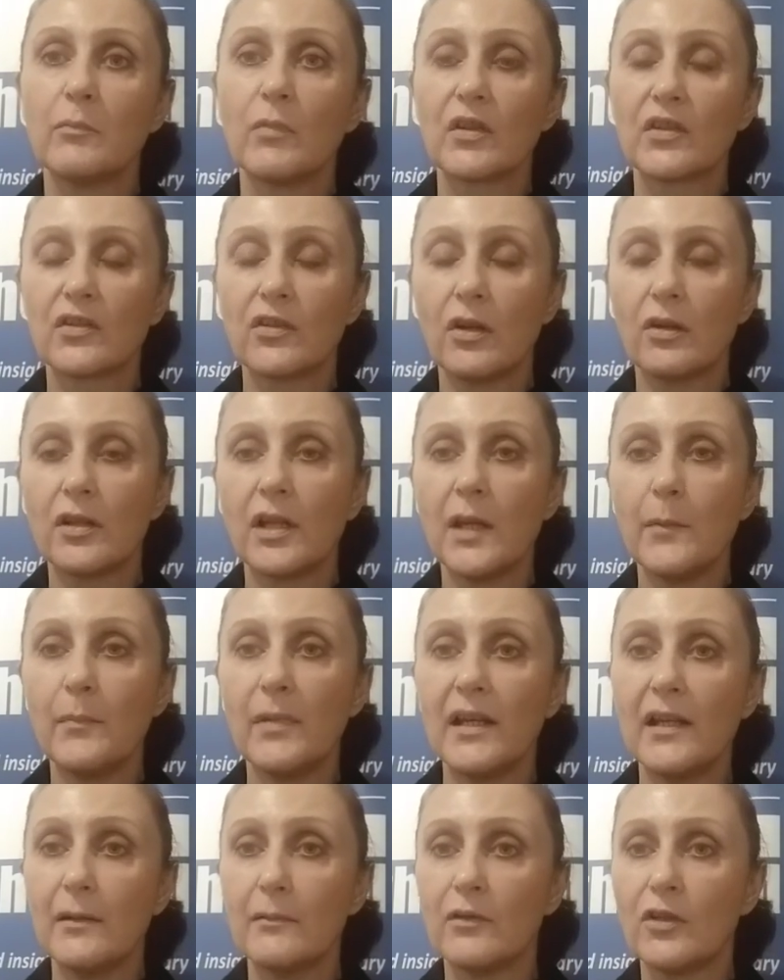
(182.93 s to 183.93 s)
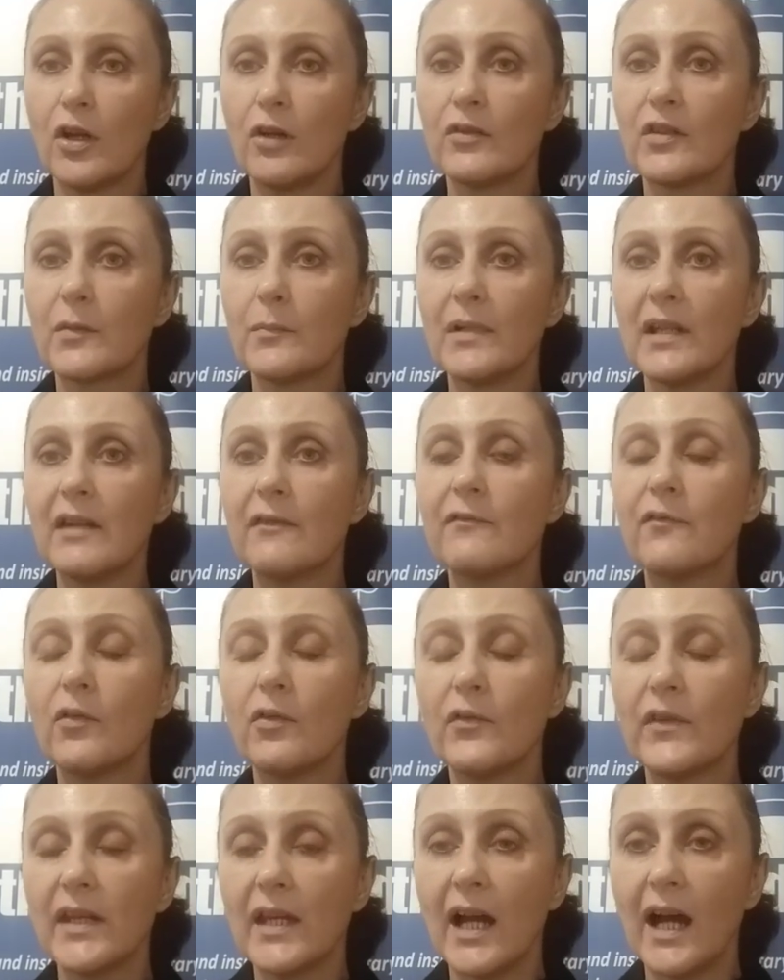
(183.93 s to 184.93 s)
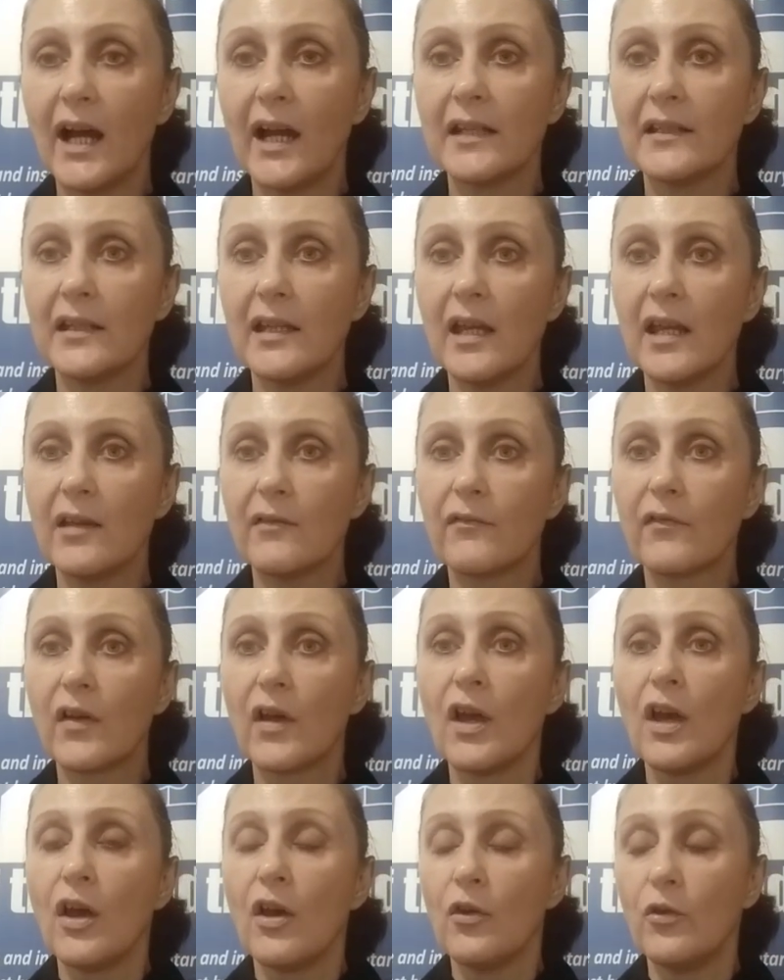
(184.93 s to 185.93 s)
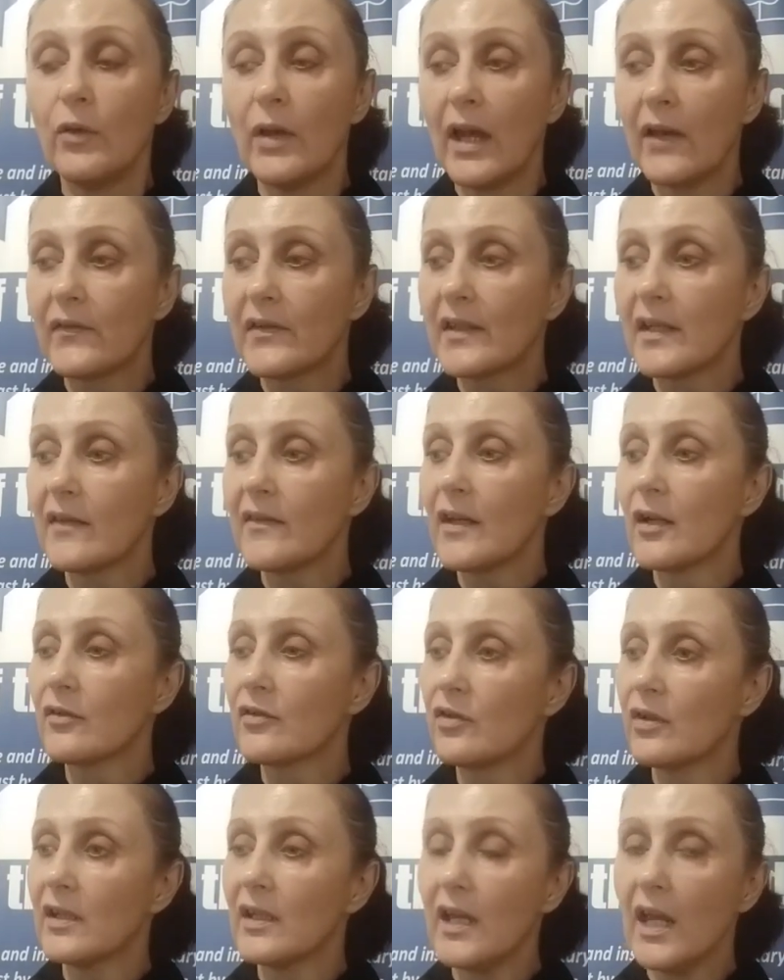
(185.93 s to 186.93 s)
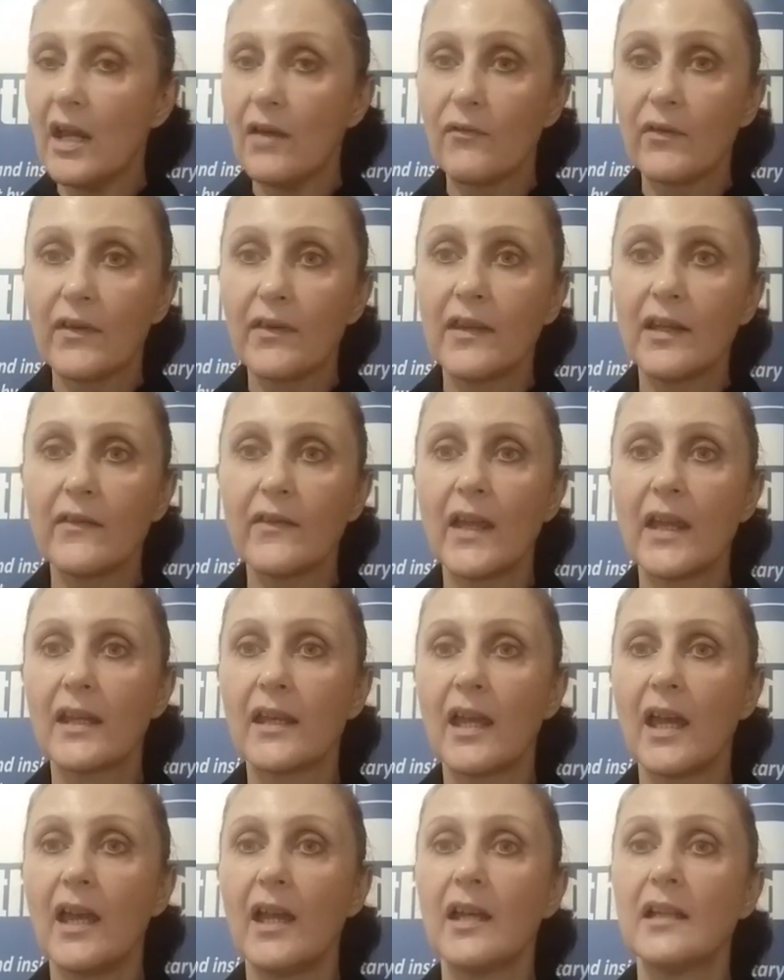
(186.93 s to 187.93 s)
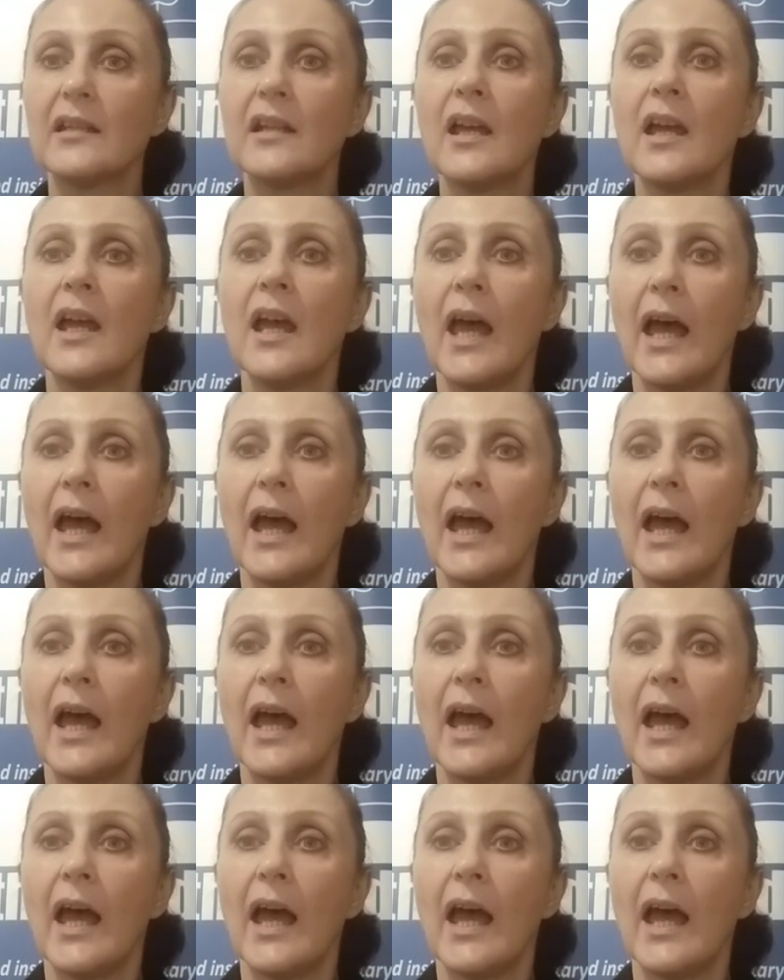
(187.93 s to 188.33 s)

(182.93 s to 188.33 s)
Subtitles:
most notably for the IDF, who have said they are doing everything they can.